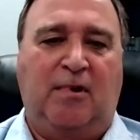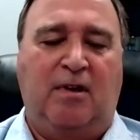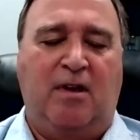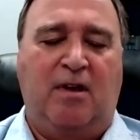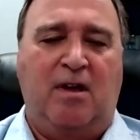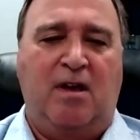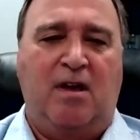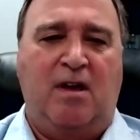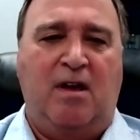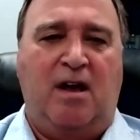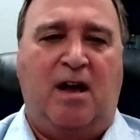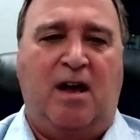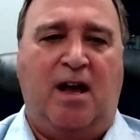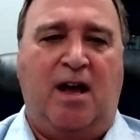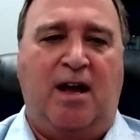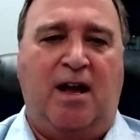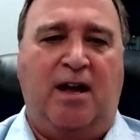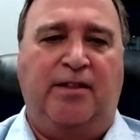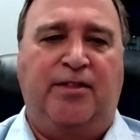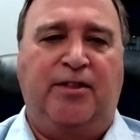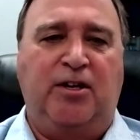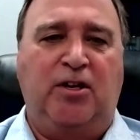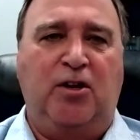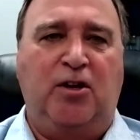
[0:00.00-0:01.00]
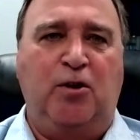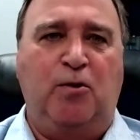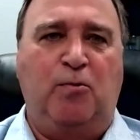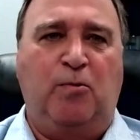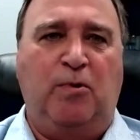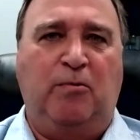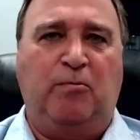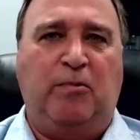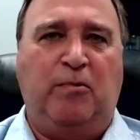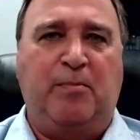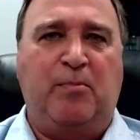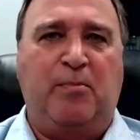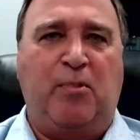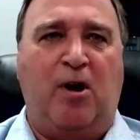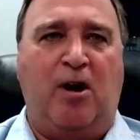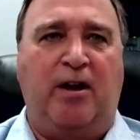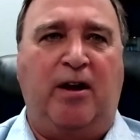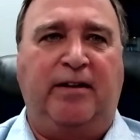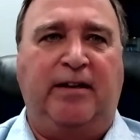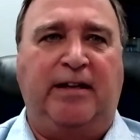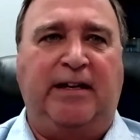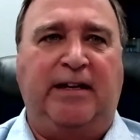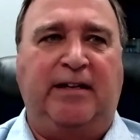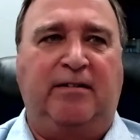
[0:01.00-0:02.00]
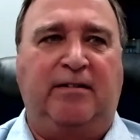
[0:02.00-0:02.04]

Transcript: The new one we bought in